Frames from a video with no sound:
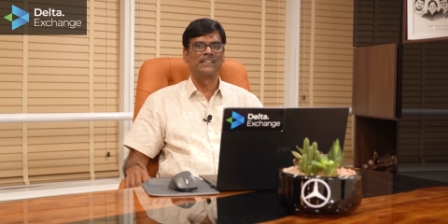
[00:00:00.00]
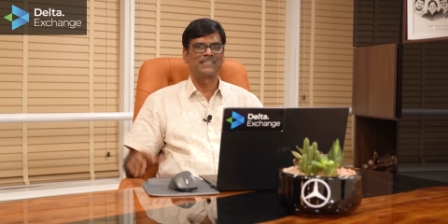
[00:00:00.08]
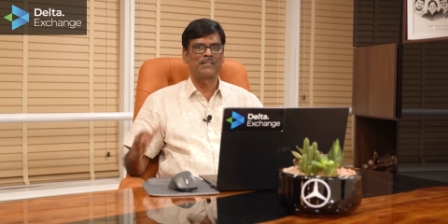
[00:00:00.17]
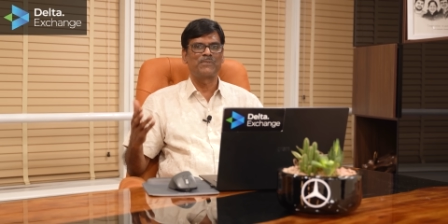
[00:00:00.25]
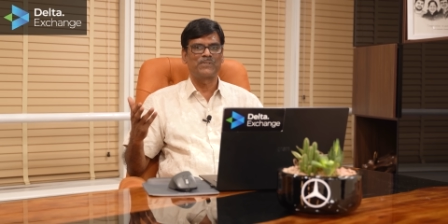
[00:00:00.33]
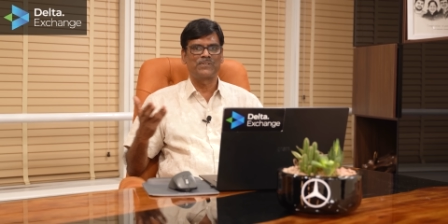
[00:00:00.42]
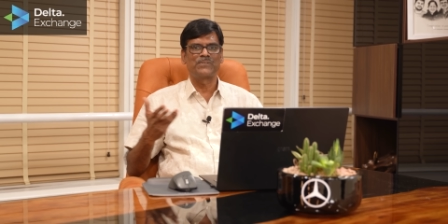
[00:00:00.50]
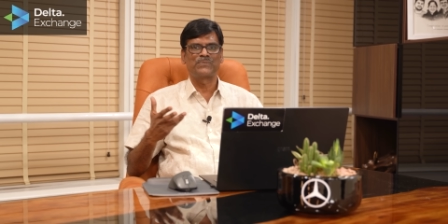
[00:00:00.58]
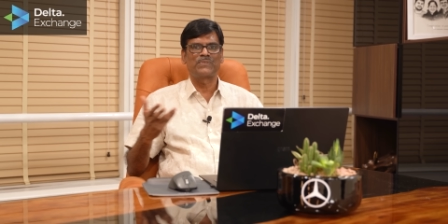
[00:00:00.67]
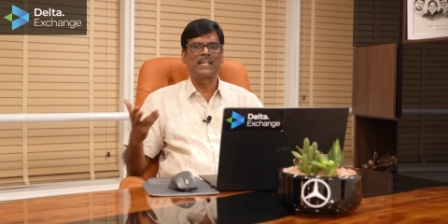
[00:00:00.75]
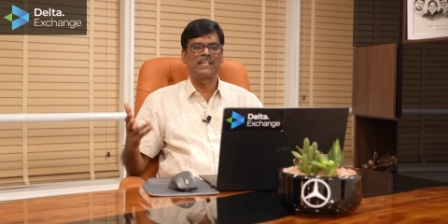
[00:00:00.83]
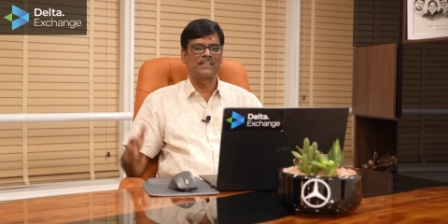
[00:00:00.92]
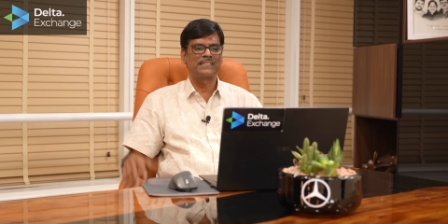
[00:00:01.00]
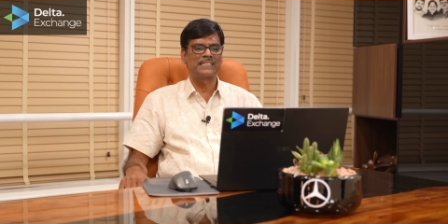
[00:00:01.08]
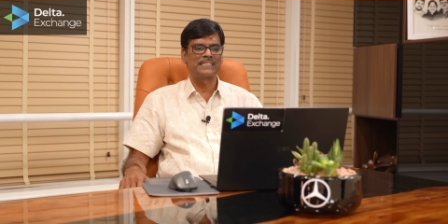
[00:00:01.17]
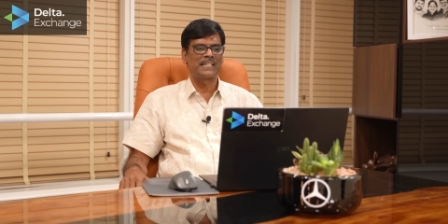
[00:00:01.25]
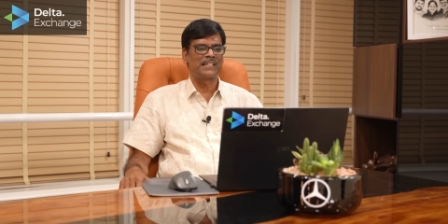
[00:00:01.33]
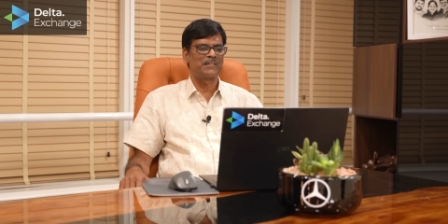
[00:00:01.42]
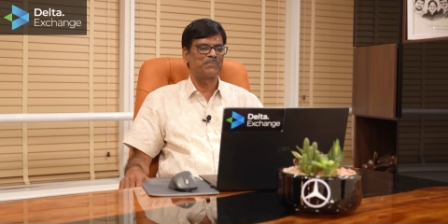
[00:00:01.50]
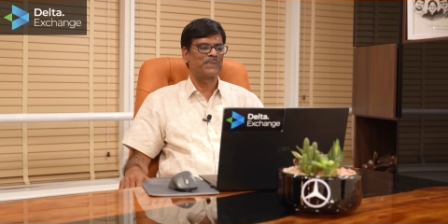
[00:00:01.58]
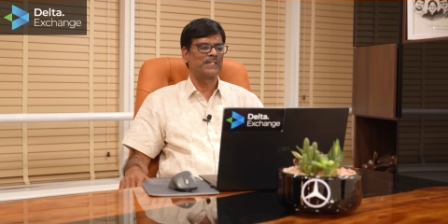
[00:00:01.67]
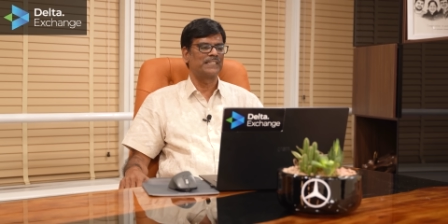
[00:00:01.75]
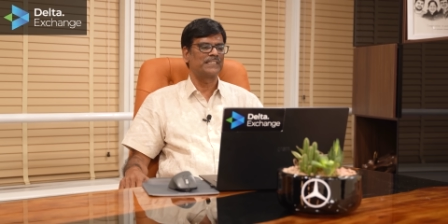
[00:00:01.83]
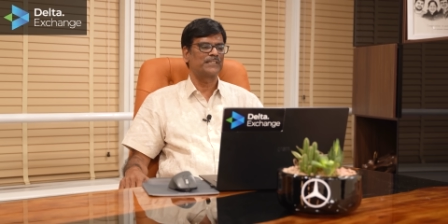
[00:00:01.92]
It's about 500-600
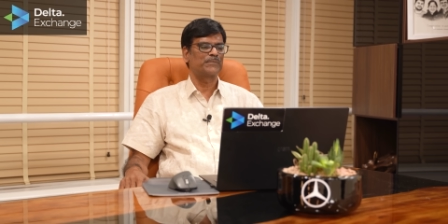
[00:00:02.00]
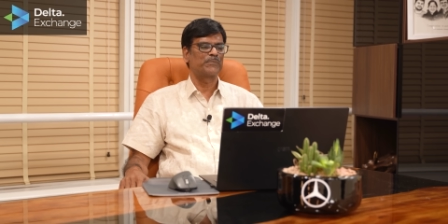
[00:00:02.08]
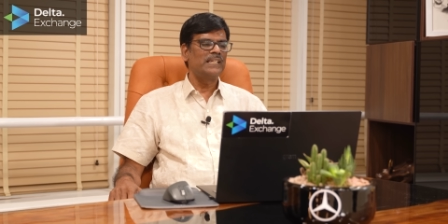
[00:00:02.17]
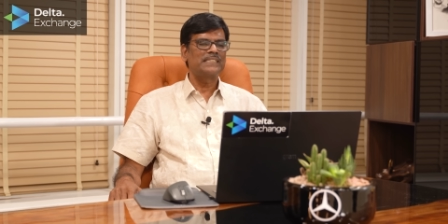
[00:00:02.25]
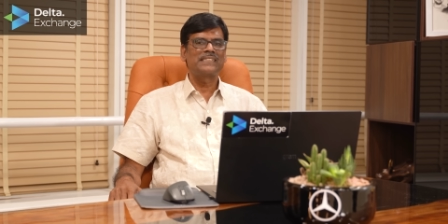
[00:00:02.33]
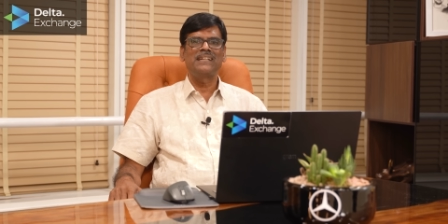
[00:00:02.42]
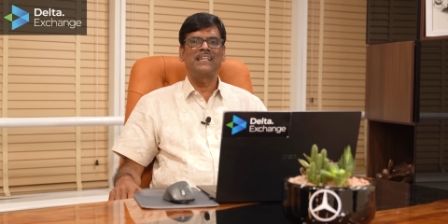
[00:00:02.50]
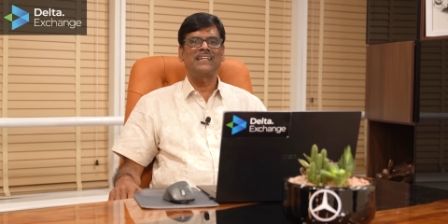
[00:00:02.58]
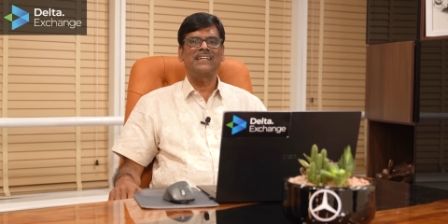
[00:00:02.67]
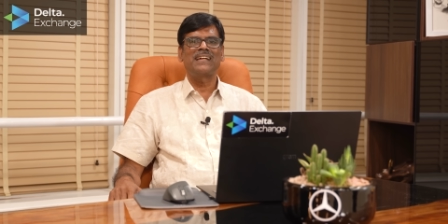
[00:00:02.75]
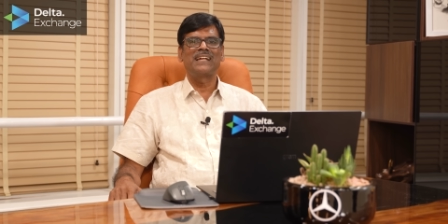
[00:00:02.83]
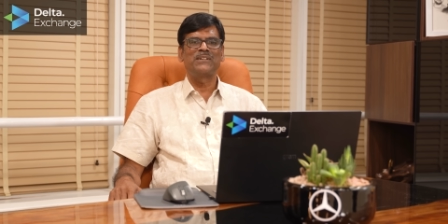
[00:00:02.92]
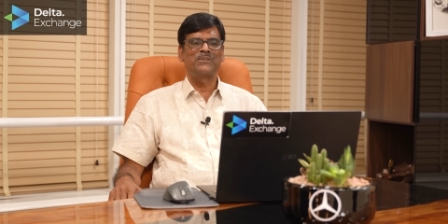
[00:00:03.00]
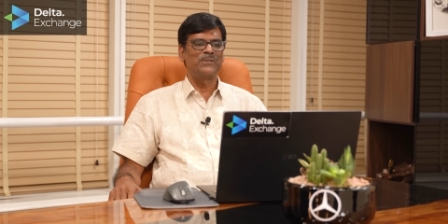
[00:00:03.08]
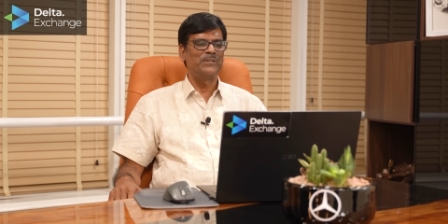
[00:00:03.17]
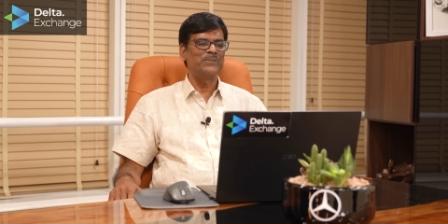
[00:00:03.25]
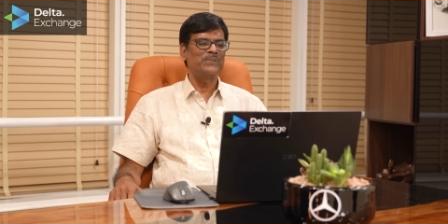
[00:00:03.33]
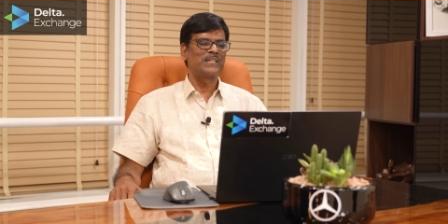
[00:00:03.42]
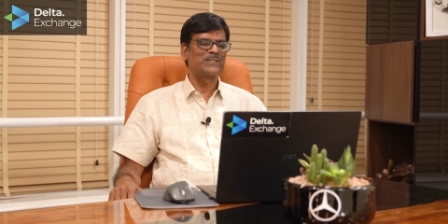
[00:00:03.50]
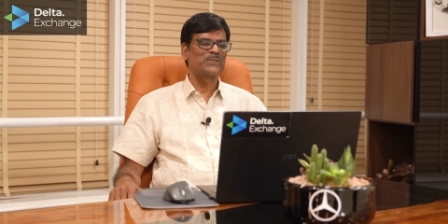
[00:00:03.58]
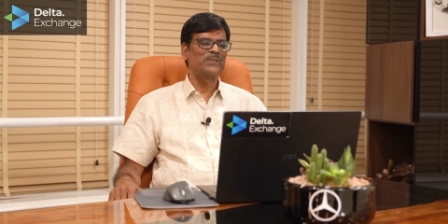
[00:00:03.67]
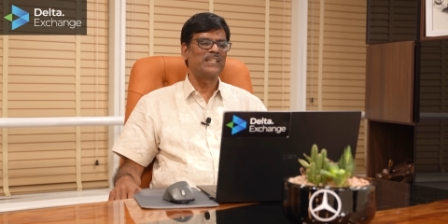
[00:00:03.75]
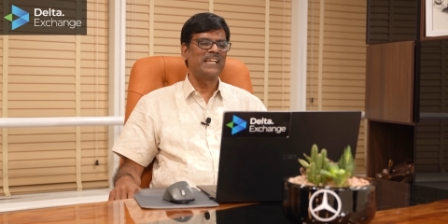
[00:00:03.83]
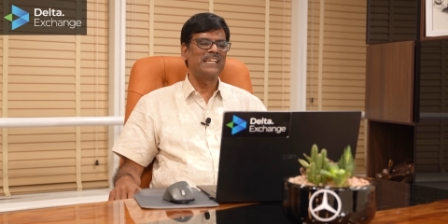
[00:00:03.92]
points. Yesterday, I told you I
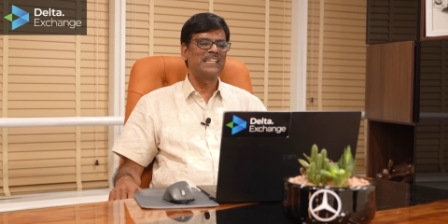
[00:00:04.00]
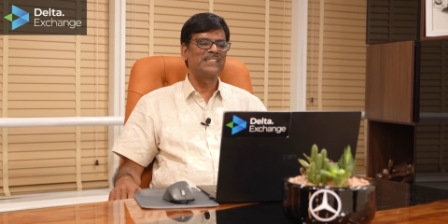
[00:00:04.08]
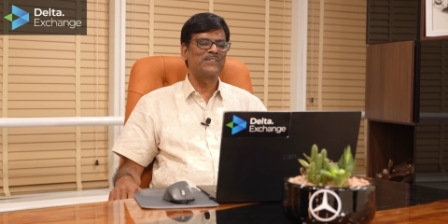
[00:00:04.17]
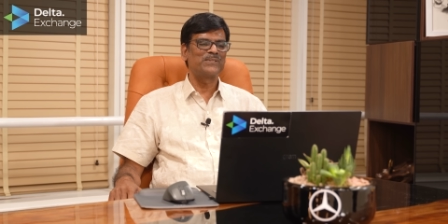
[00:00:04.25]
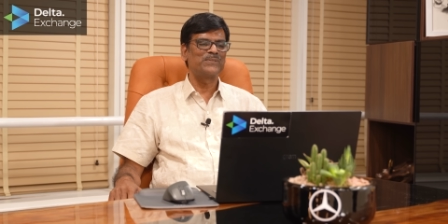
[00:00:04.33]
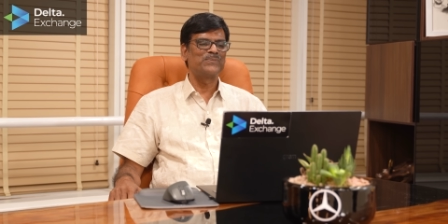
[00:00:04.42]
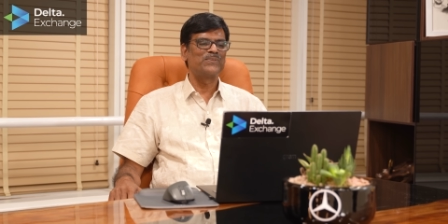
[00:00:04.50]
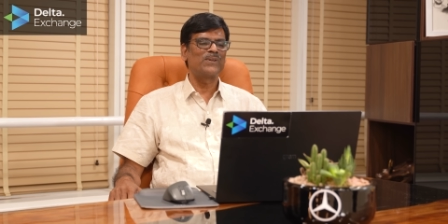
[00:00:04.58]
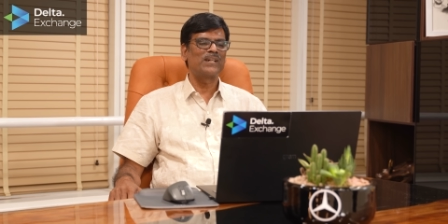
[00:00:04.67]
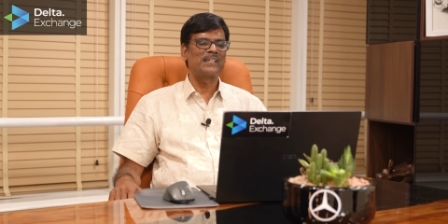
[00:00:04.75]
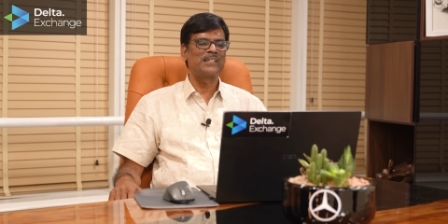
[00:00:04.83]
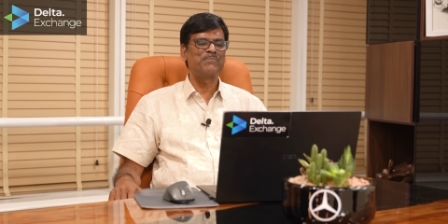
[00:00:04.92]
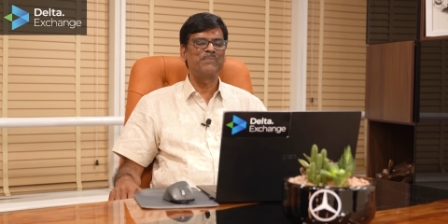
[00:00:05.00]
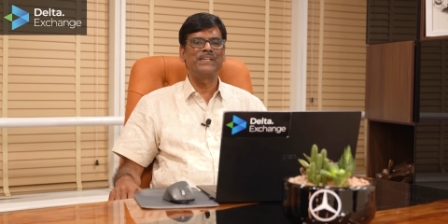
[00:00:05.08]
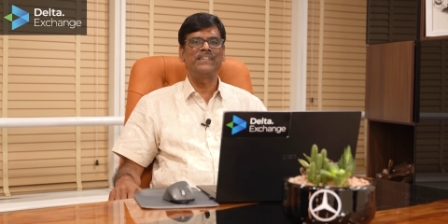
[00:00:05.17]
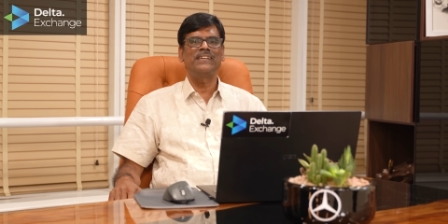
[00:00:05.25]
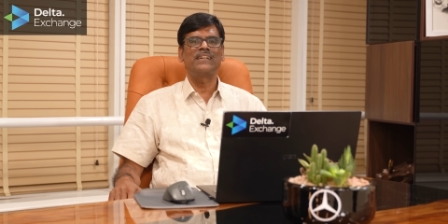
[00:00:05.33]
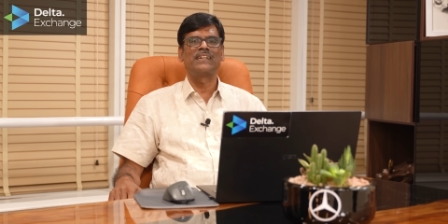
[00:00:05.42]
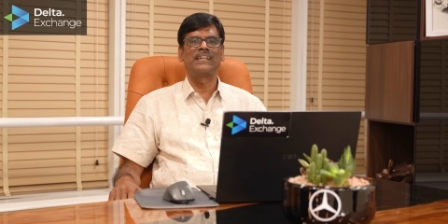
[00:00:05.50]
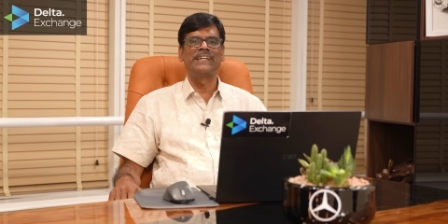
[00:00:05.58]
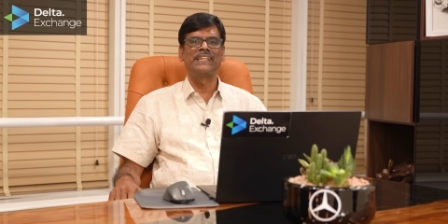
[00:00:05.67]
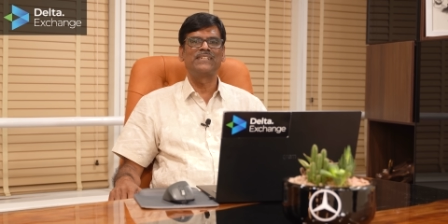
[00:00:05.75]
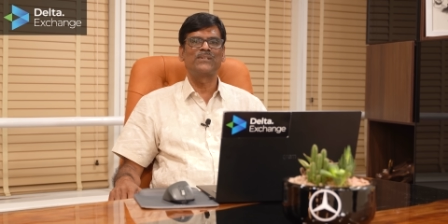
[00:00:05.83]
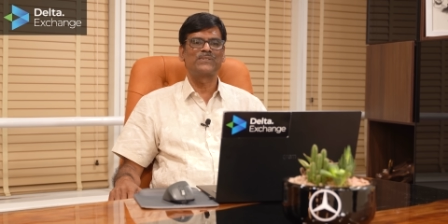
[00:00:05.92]
sold 18,400 PE and
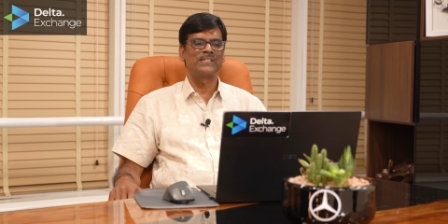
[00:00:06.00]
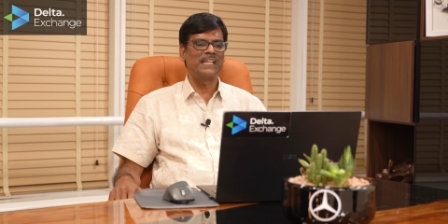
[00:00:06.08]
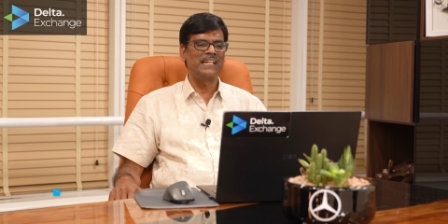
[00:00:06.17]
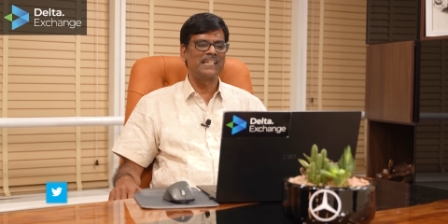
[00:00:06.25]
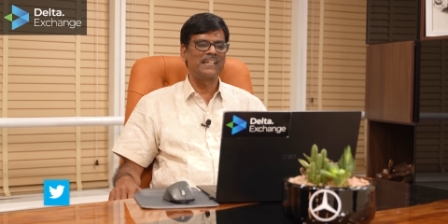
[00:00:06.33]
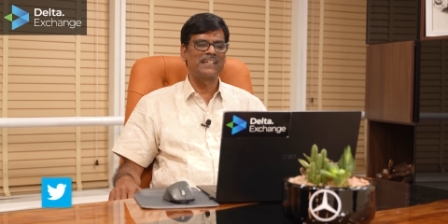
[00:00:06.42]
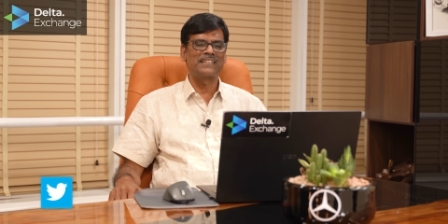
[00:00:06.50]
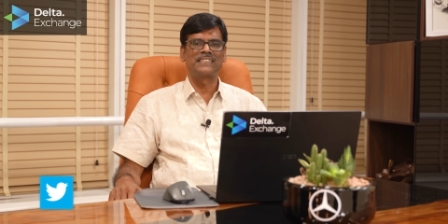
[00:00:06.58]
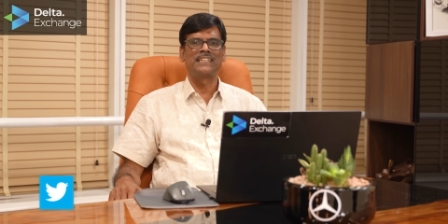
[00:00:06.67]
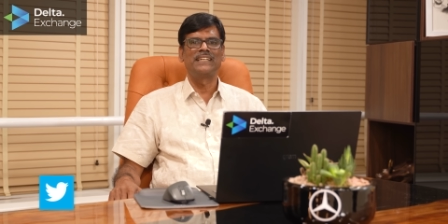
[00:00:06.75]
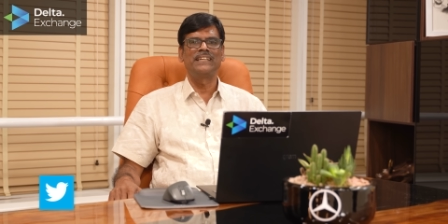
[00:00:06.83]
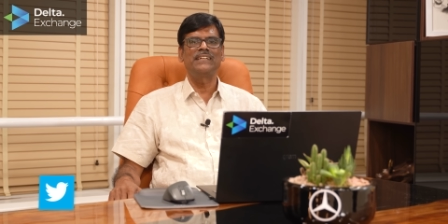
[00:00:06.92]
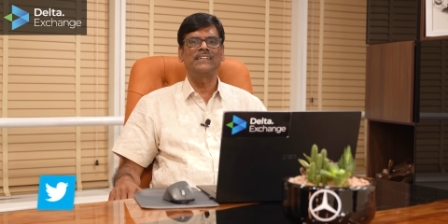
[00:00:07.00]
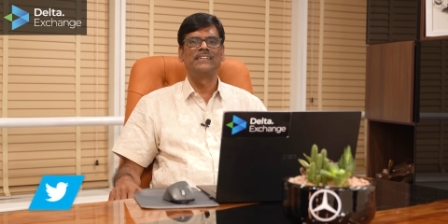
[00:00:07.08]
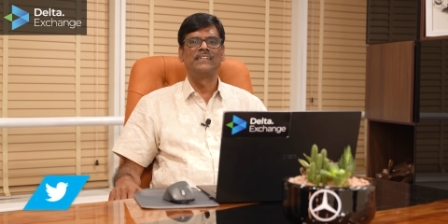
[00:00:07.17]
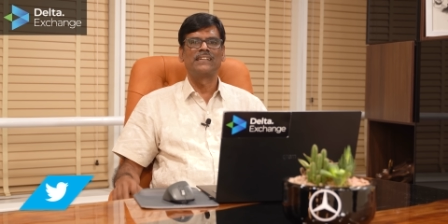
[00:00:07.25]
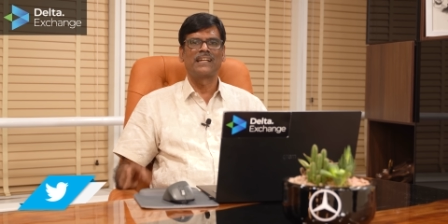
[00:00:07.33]
18,800 CE.